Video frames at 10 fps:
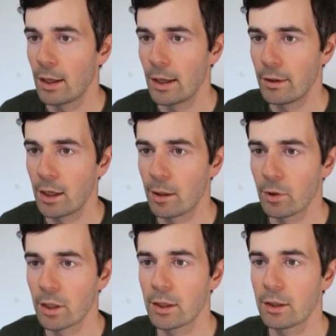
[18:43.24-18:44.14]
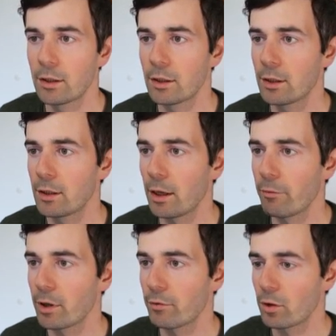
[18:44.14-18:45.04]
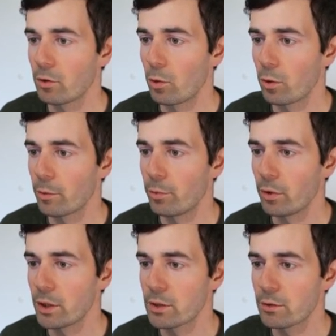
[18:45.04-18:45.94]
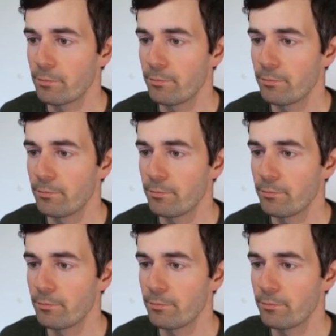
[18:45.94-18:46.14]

And then I'm going to get rid of the corner points,